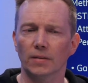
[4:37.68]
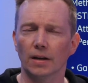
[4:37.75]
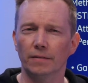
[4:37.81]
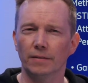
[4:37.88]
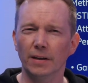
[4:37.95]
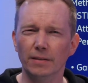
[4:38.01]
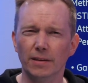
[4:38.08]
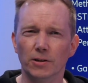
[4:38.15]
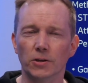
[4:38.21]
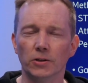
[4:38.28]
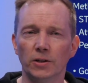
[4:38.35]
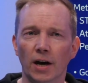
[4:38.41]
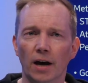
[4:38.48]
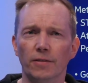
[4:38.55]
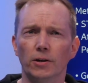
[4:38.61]
Then there's
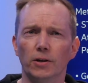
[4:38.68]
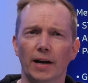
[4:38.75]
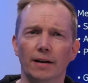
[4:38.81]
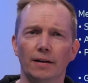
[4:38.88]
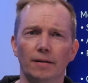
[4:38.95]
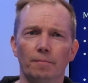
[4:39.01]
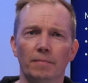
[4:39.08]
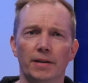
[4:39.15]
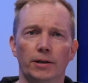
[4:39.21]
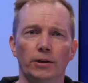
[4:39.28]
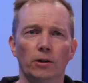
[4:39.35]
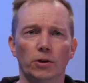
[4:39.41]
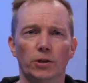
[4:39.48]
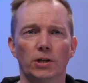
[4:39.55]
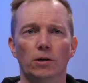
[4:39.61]
another
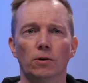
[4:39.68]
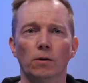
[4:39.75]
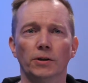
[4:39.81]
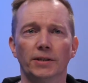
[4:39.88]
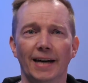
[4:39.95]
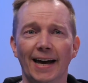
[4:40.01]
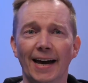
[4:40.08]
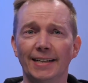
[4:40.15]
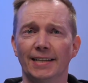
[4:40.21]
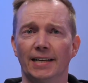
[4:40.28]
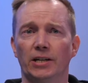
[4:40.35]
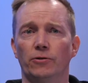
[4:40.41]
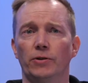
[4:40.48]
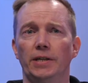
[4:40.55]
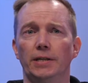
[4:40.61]
methodology called attack
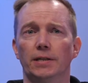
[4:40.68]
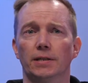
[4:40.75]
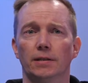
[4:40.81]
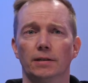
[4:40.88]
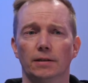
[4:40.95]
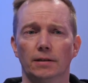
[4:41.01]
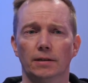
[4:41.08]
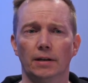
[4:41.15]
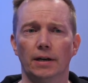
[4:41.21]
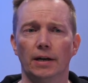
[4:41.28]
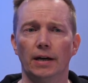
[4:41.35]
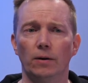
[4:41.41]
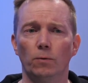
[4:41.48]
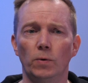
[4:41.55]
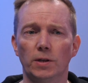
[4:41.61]
trees,
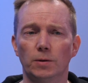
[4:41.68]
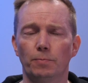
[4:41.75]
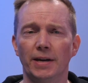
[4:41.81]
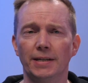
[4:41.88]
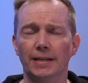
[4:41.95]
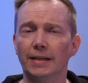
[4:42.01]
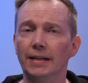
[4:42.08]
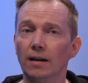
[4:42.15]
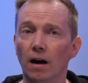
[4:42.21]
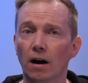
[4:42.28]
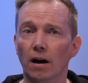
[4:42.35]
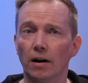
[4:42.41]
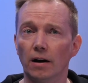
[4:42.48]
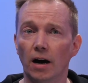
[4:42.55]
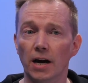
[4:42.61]
which basically
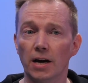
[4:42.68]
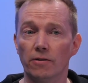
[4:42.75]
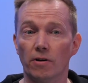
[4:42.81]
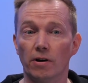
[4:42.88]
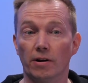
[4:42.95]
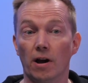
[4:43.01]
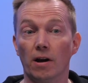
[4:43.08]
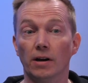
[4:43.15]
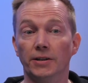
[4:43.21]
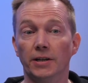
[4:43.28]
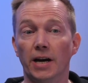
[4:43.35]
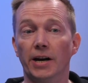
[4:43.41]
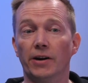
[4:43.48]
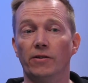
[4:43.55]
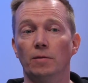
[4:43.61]
are hierarchical
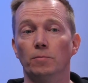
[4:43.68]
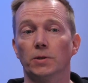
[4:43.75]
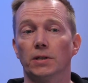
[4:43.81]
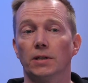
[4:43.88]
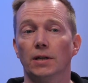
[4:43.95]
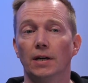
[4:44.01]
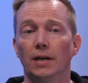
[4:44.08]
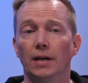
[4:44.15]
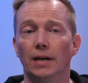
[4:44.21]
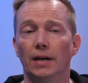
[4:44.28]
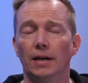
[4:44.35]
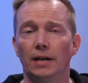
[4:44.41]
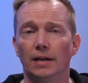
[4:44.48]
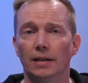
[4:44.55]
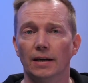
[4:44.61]
diagrams
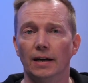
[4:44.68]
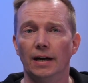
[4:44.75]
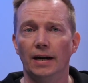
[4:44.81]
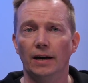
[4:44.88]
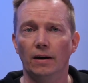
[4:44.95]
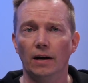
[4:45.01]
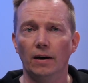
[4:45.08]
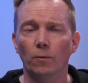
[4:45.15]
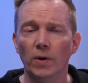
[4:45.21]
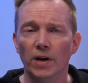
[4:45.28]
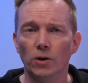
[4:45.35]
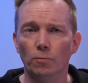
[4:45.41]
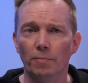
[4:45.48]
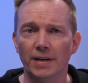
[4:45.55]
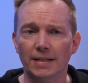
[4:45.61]
where
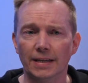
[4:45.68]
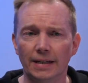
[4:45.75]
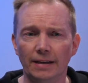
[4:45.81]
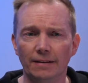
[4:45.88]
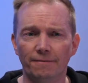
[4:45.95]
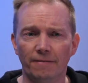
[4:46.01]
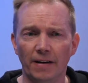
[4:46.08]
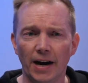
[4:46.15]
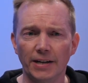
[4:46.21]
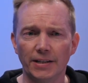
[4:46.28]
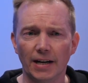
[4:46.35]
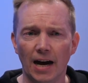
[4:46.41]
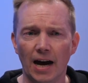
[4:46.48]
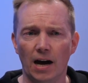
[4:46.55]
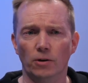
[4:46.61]
you basically find
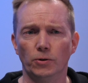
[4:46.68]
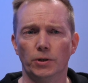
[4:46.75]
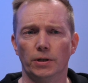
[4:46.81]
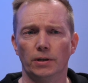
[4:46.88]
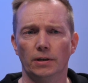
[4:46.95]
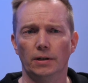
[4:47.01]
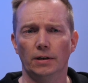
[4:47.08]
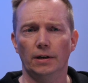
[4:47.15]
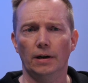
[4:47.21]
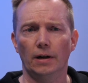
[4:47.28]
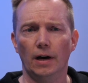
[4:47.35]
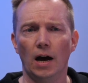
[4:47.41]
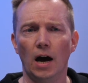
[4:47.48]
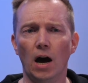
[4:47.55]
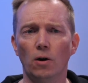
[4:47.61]
out
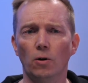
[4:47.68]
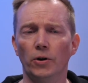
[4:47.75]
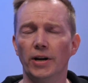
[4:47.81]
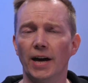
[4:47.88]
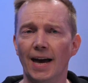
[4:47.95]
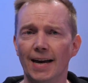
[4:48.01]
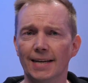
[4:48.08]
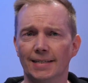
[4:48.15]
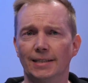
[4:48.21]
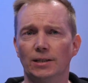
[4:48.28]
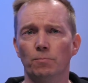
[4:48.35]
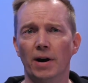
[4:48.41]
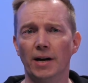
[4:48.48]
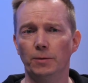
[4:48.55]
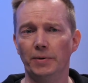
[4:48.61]
how an asset
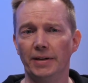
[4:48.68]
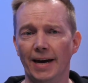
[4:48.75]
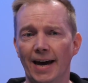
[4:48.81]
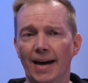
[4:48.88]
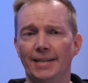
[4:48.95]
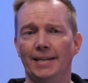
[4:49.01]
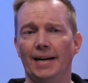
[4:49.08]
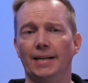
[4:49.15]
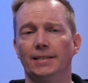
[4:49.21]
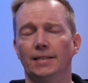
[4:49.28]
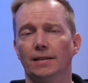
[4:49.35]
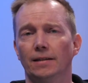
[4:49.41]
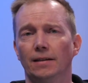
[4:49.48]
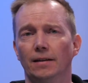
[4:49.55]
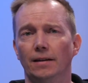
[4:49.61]
might be attacked
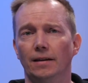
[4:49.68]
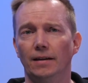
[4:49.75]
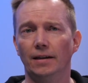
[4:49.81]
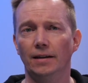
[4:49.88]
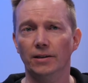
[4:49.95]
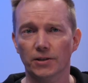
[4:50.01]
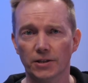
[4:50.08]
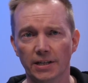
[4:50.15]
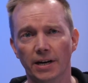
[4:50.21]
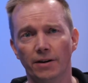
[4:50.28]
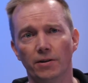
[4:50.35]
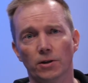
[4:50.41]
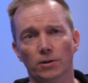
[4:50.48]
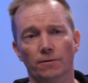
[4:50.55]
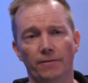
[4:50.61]
in a
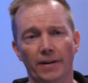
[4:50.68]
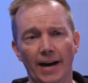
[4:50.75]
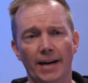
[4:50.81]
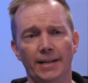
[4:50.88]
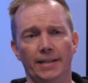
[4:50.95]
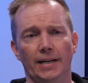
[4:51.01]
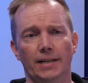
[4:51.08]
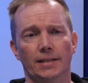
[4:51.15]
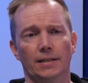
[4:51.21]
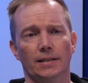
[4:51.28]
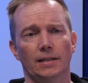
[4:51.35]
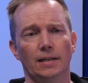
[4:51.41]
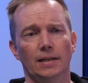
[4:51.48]
series of attacks,